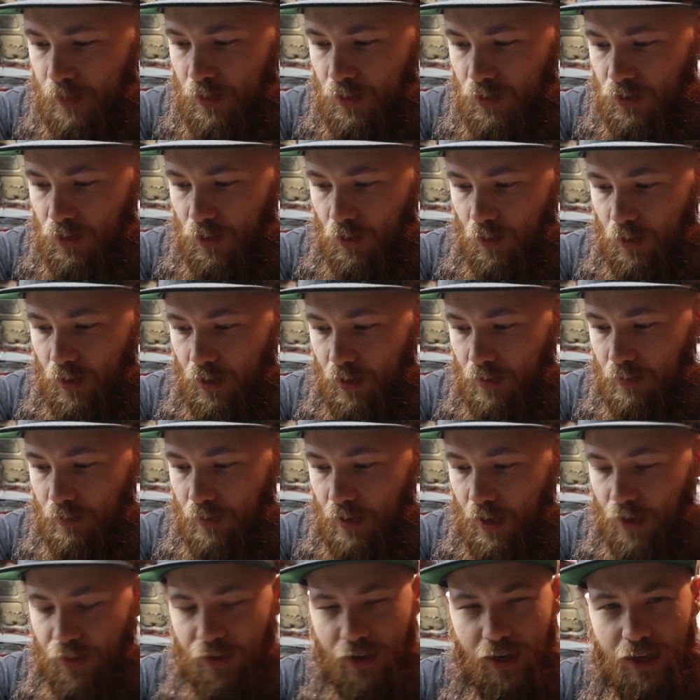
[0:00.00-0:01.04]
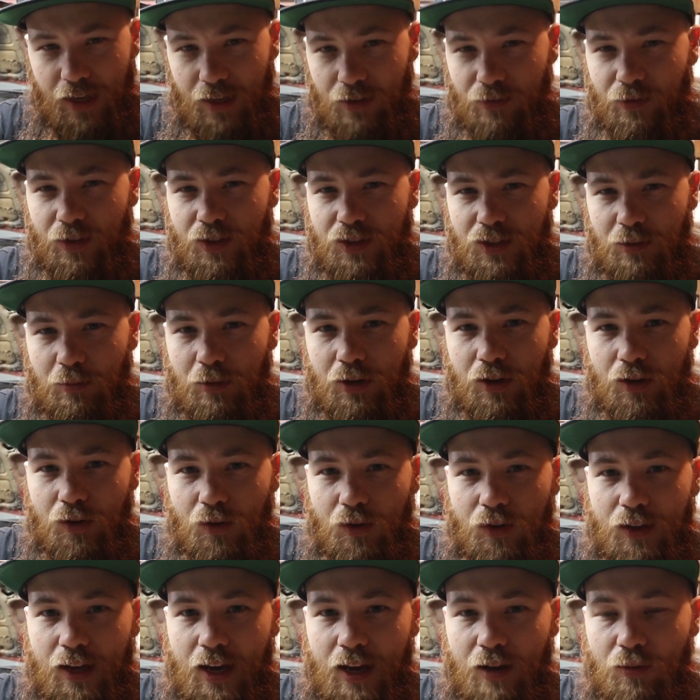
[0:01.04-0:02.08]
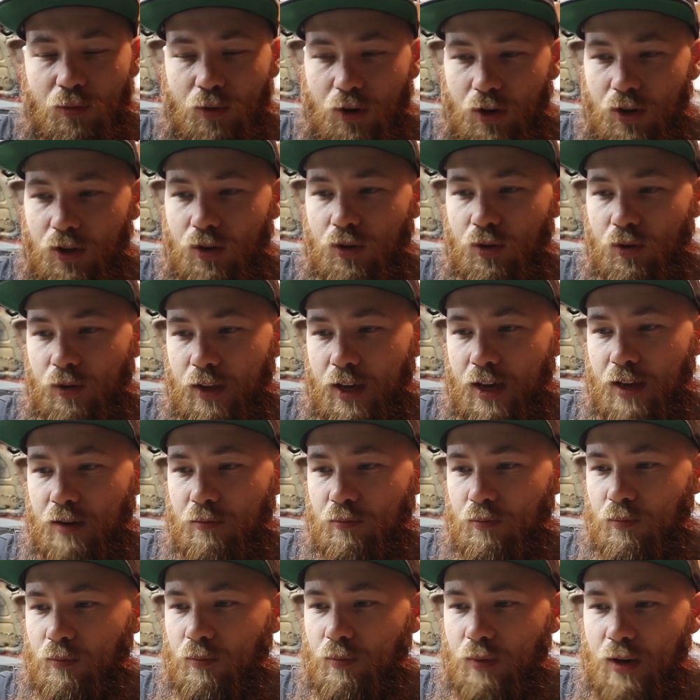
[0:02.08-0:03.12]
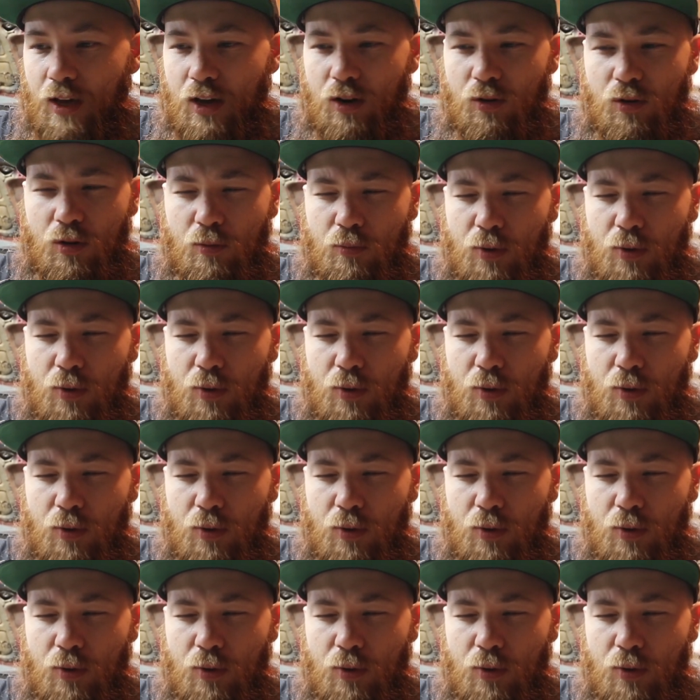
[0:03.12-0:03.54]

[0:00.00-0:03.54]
So I think I convinced him into doing that, and we're going to do that, and I don't know,